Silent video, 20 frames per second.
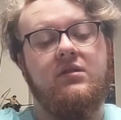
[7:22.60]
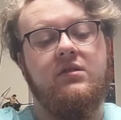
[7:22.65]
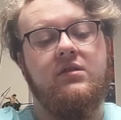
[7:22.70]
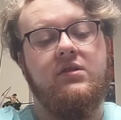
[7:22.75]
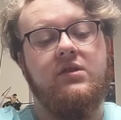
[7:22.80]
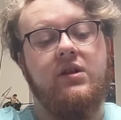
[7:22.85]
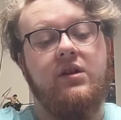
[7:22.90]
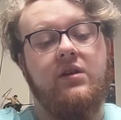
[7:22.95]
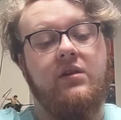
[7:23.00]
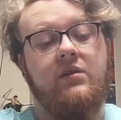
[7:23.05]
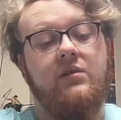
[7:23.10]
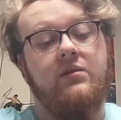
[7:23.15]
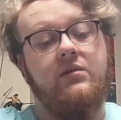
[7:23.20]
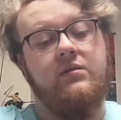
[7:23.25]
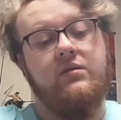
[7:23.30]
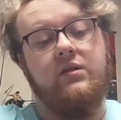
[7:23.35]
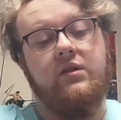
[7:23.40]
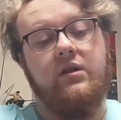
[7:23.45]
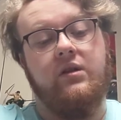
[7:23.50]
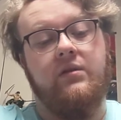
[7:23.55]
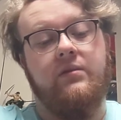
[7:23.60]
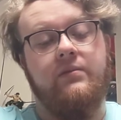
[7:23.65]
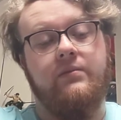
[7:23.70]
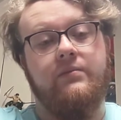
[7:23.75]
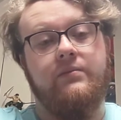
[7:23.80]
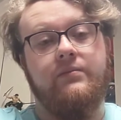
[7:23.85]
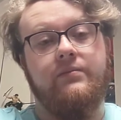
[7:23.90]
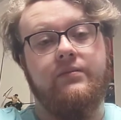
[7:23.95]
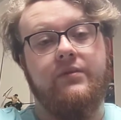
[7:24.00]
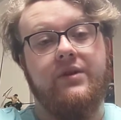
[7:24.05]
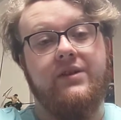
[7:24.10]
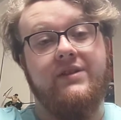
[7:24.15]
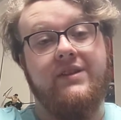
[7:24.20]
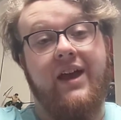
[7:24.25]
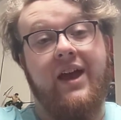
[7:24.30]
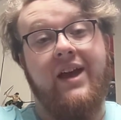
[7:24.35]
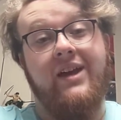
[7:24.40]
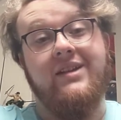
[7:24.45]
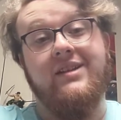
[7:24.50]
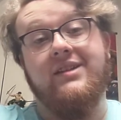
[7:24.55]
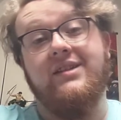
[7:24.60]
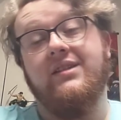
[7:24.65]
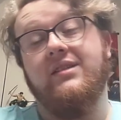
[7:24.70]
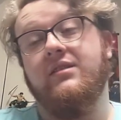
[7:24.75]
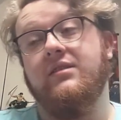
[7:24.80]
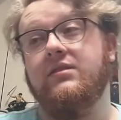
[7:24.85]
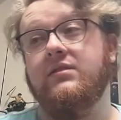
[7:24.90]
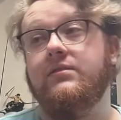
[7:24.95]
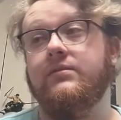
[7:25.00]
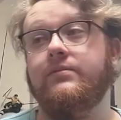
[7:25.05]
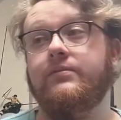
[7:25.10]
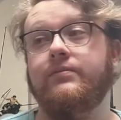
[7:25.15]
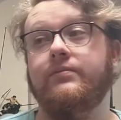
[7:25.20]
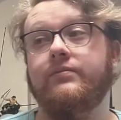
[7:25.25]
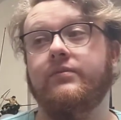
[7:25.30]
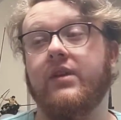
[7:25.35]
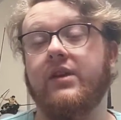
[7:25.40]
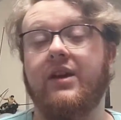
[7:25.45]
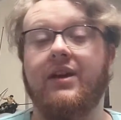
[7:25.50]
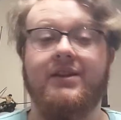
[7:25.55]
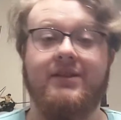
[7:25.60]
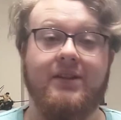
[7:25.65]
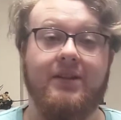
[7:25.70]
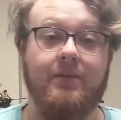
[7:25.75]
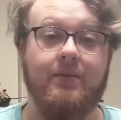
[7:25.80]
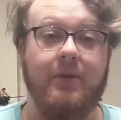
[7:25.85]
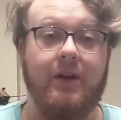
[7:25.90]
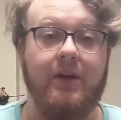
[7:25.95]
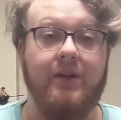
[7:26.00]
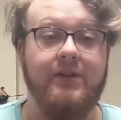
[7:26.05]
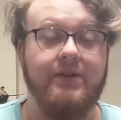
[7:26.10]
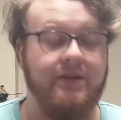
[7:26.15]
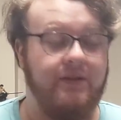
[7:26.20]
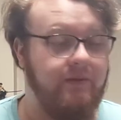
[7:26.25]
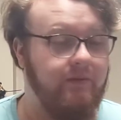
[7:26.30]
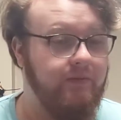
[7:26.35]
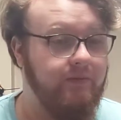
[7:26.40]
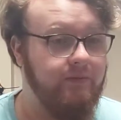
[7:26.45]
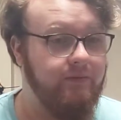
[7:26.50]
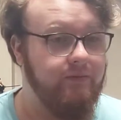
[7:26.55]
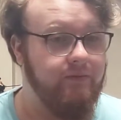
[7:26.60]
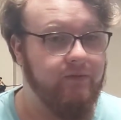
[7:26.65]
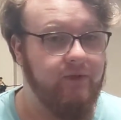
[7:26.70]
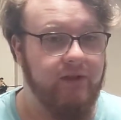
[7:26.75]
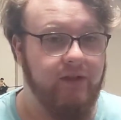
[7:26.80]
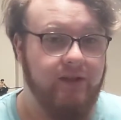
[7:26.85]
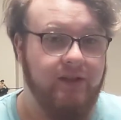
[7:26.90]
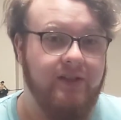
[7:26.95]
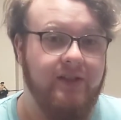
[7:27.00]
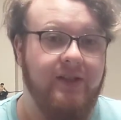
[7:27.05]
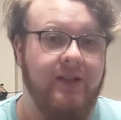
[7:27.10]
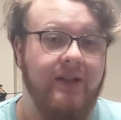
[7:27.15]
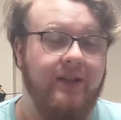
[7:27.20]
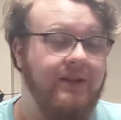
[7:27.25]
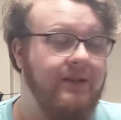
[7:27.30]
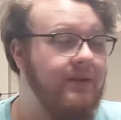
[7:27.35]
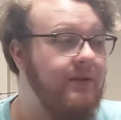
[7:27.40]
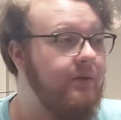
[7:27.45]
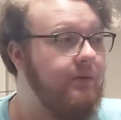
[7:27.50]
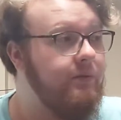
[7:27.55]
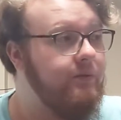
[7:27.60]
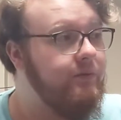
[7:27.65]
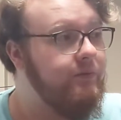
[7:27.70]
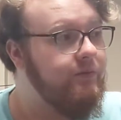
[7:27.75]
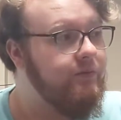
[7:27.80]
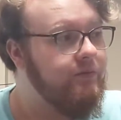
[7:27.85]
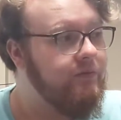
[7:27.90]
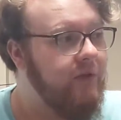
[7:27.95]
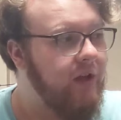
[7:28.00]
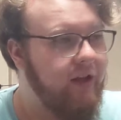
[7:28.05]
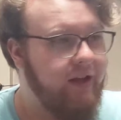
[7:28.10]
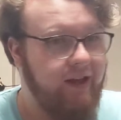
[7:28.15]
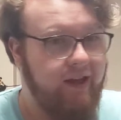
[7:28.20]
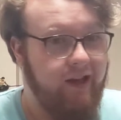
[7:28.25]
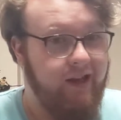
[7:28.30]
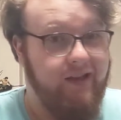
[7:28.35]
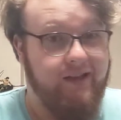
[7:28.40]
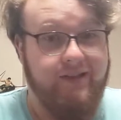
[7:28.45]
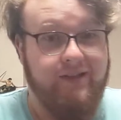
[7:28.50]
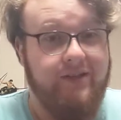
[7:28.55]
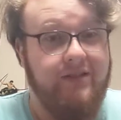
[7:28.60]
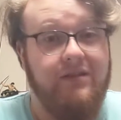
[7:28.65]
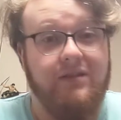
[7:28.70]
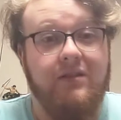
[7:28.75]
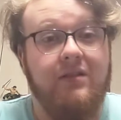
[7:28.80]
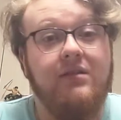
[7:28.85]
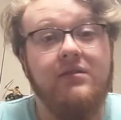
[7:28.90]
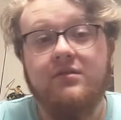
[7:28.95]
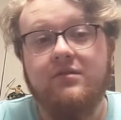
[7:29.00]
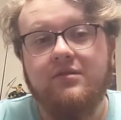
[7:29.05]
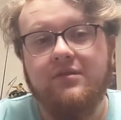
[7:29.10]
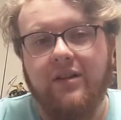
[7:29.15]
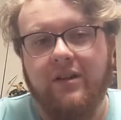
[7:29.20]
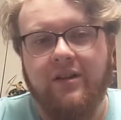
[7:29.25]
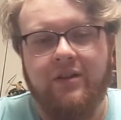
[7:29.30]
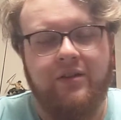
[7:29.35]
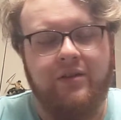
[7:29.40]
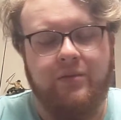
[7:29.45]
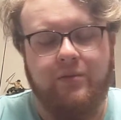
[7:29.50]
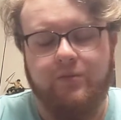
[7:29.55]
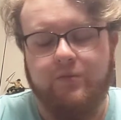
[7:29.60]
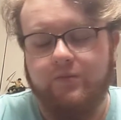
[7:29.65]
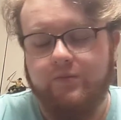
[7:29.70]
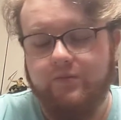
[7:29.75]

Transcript: So, you know, there's that. There's a comparison. That's nice. I guess. I don't know.